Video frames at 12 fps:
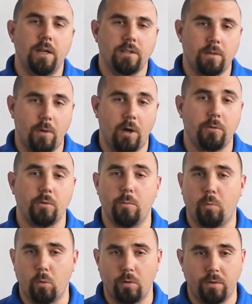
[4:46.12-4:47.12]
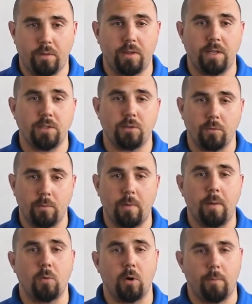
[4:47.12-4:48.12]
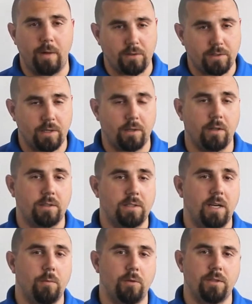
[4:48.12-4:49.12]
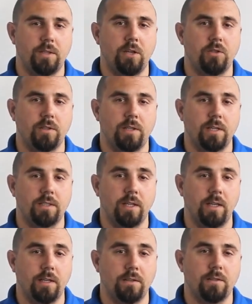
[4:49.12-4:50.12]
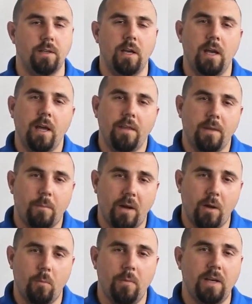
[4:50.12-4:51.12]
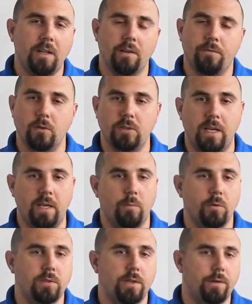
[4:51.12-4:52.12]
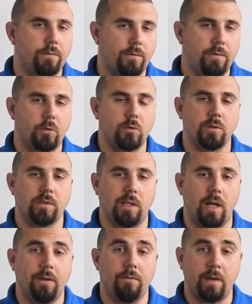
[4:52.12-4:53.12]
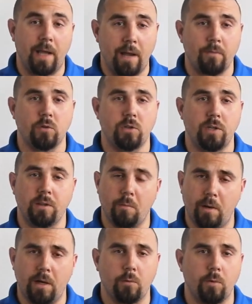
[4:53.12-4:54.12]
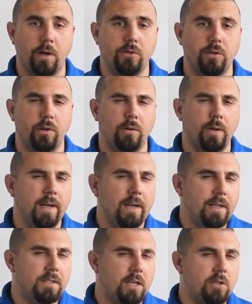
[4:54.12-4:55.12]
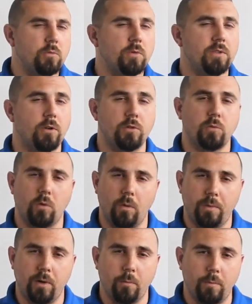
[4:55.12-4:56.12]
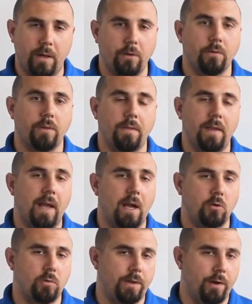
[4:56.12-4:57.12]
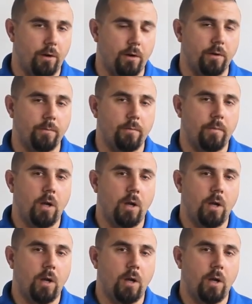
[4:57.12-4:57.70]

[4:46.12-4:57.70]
Some other important things to remember about cyclic stabilization testing is that by omitting the first 80% of the filter's life and averaging the beta ratio, test results will appear better than they actually are.